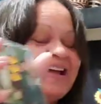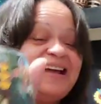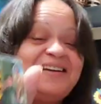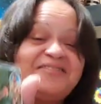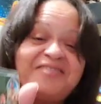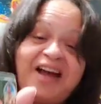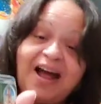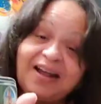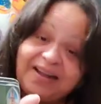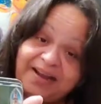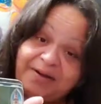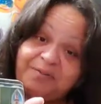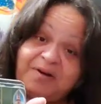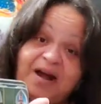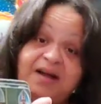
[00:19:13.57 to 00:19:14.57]
If not,
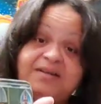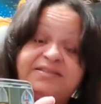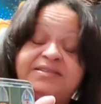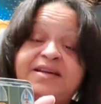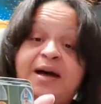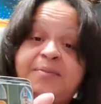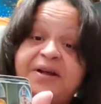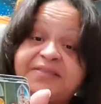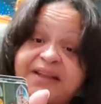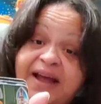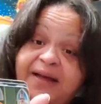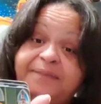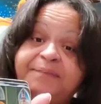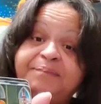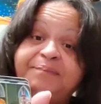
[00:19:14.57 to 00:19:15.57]
kick rocks. How about
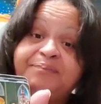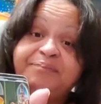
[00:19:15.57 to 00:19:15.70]
that?